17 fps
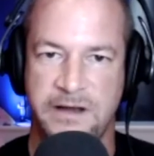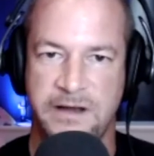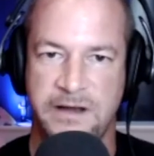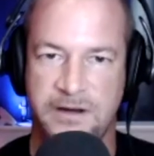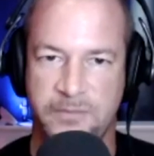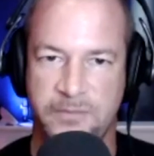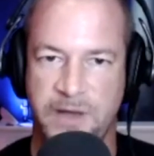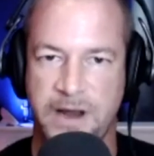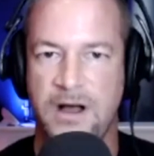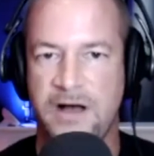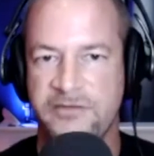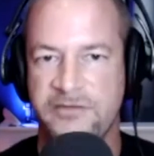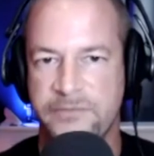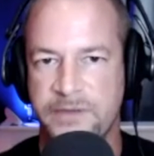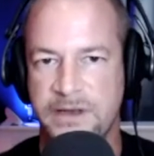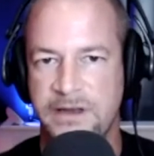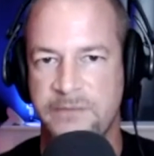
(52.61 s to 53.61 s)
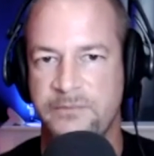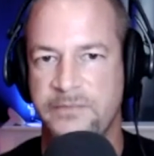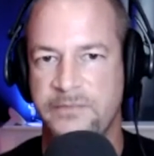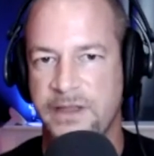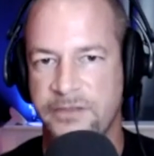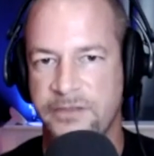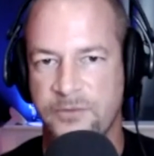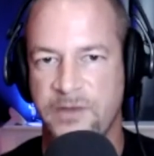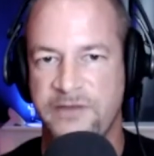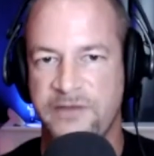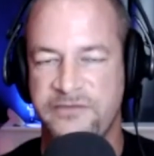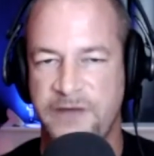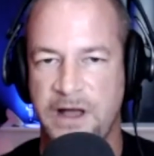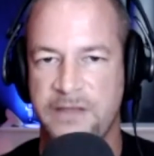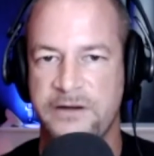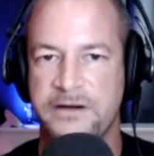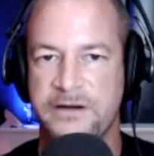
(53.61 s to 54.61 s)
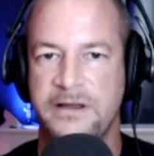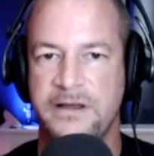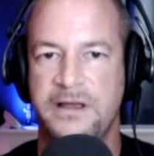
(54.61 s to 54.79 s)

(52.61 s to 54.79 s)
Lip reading: Mike Hoffman, and through my father.